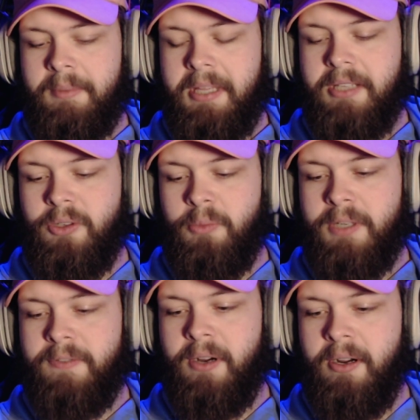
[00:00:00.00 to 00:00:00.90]
mean, that's so
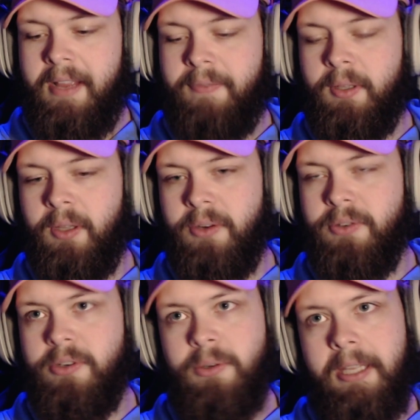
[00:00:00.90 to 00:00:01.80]
much for her to have to learn, too,